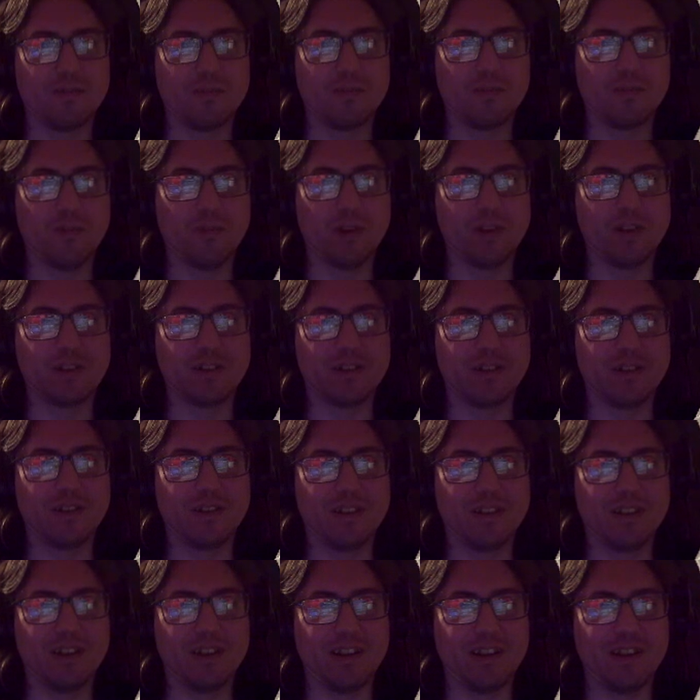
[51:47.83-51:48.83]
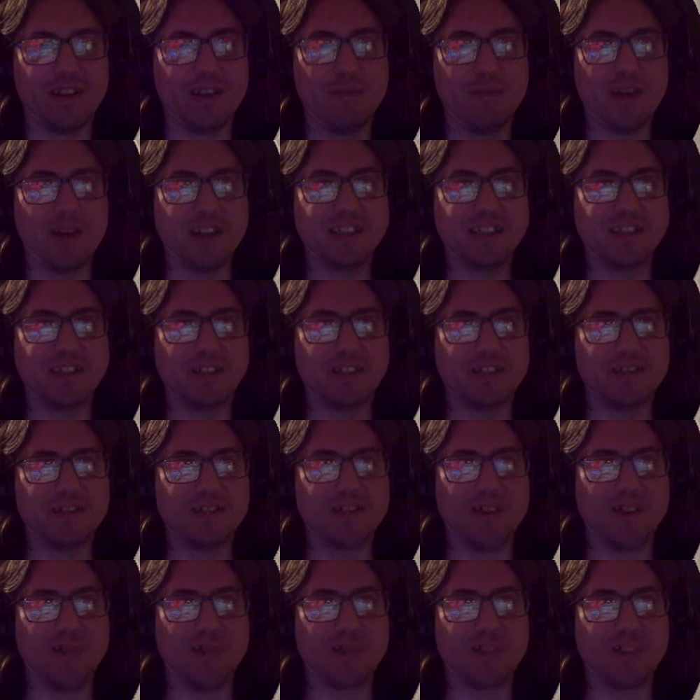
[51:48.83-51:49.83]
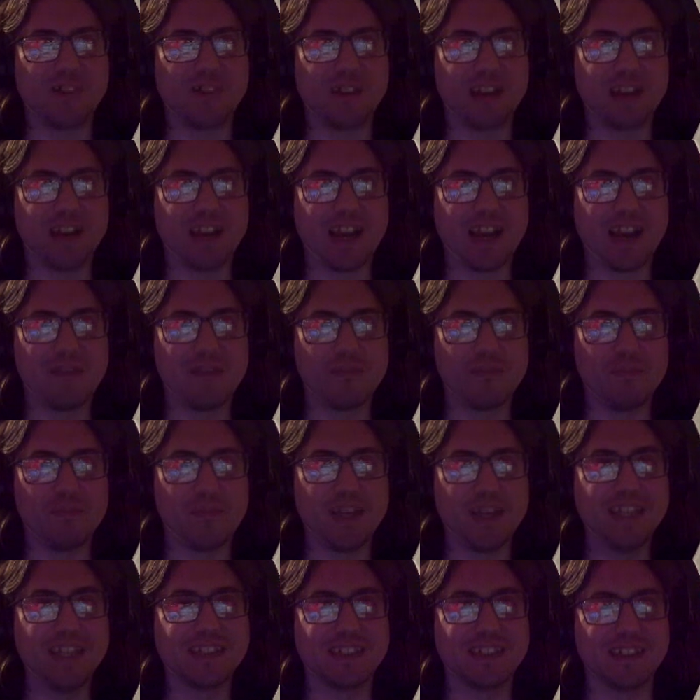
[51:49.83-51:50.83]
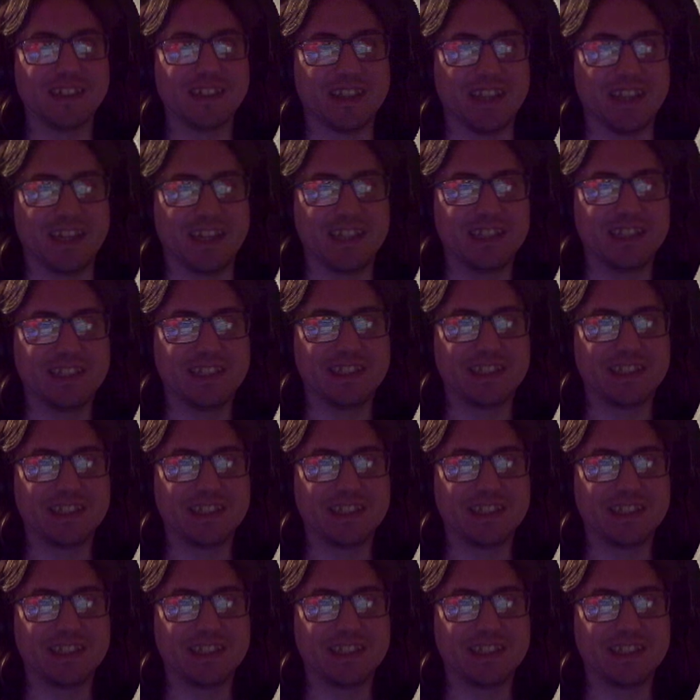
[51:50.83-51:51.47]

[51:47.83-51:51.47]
What am I doing wrong that I haven't beaten this?